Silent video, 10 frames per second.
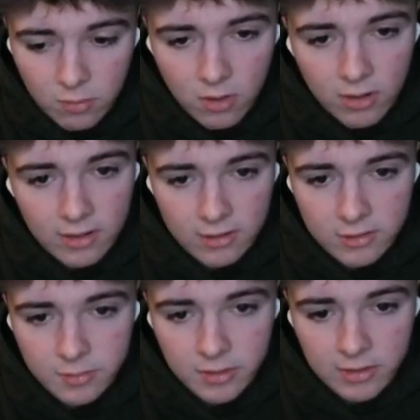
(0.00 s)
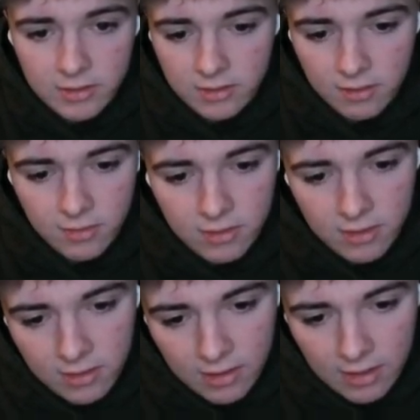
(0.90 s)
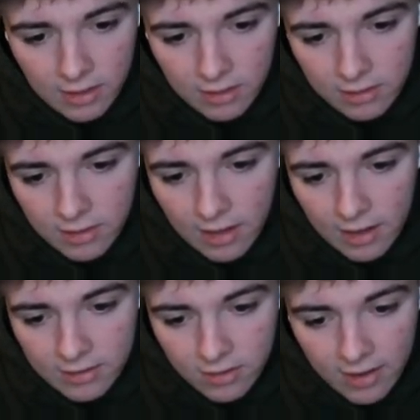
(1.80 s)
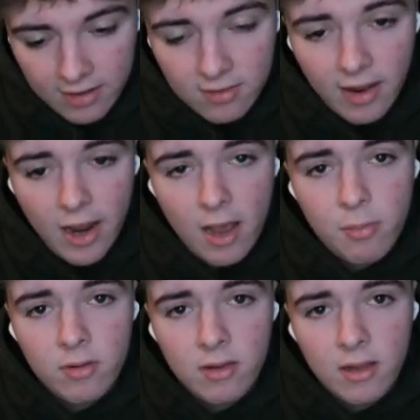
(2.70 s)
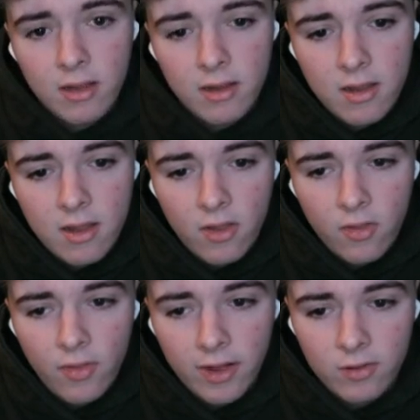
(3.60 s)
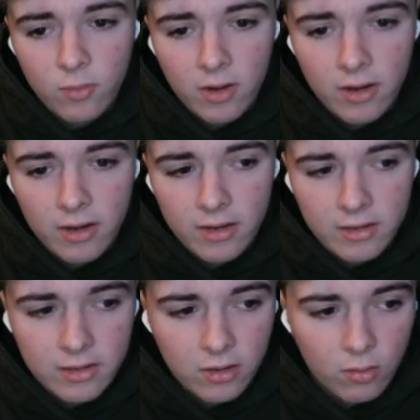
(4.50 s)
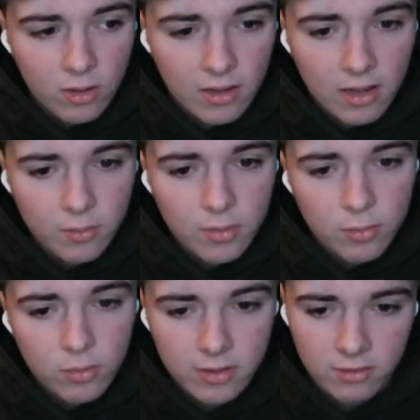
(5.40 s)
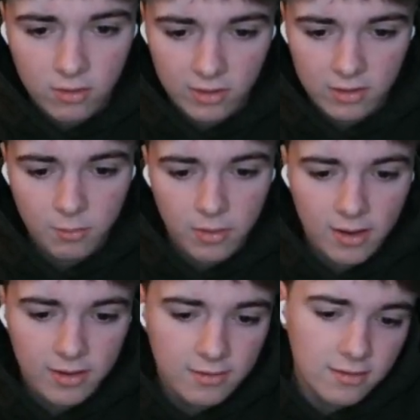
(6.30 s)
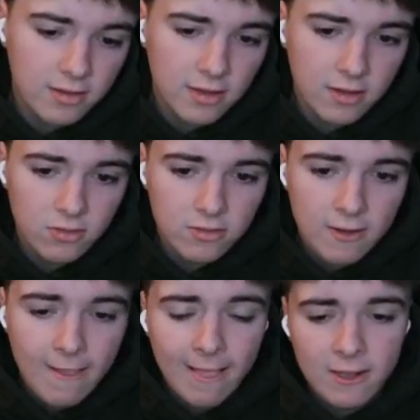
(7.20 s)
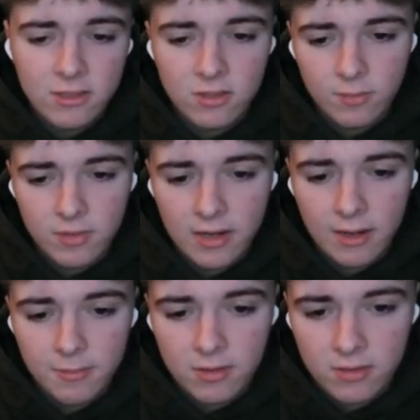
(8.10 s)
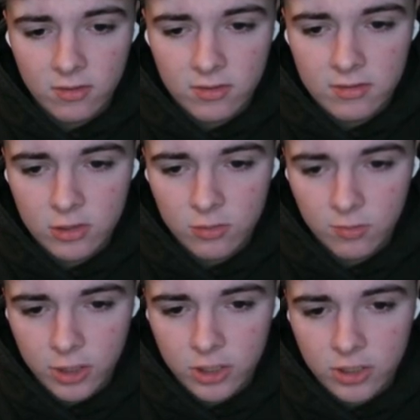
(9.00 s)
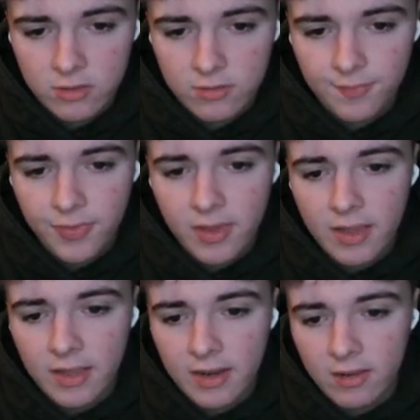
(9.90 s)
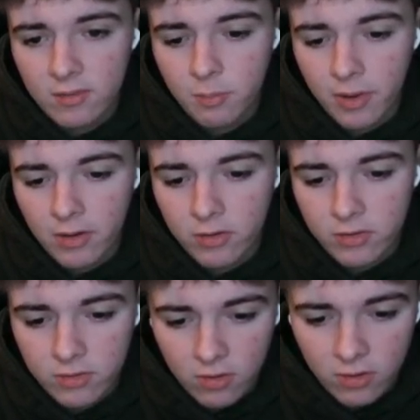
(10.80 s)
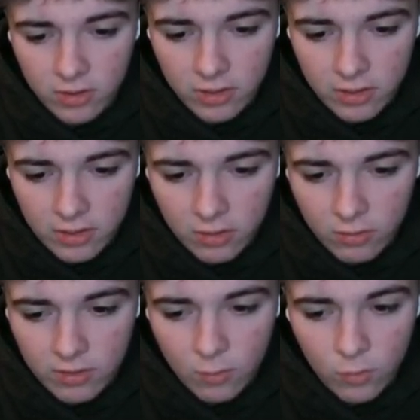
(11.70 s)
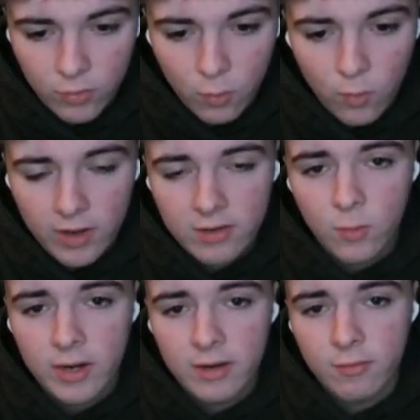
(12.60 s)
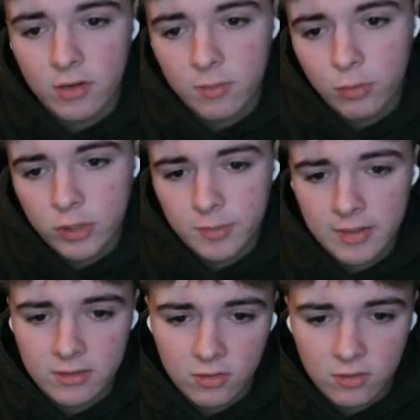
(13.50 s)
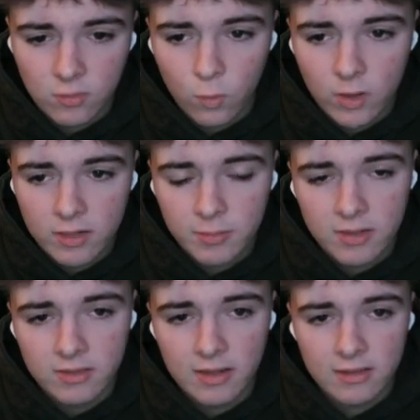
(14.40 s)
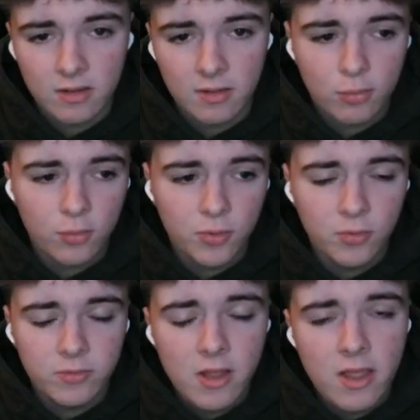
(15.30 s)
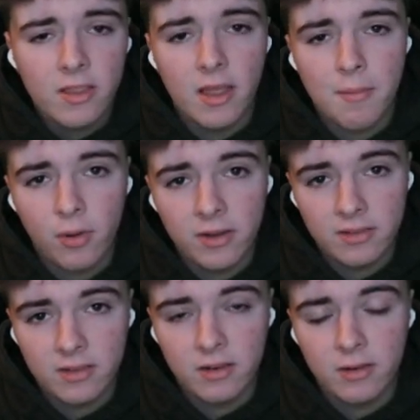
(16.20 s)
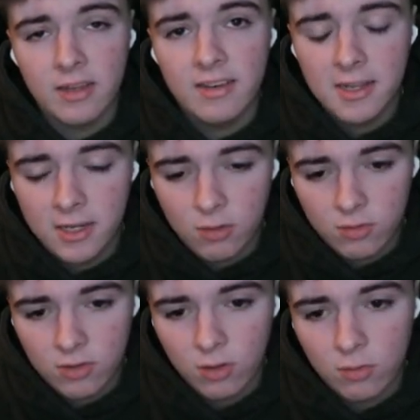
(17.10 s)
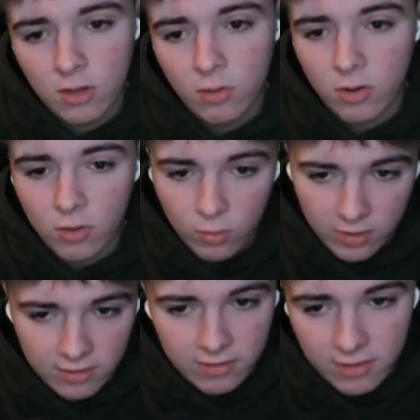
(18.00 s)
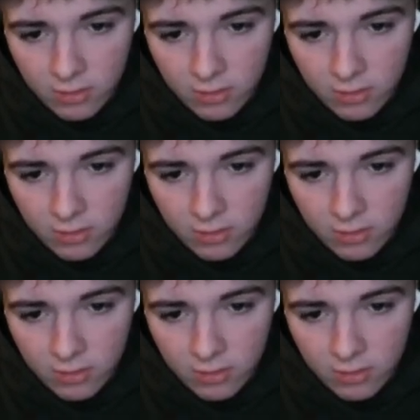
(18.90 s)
market experience and everything, that tends to happen a lot. That's why a lot of people like to target the bodies of the candles. Sometimes in certain situations it is better to target, you know, the wicks, waiting for it to push past certain wicks, because that's going to prove that price is going to continue to go lower or continue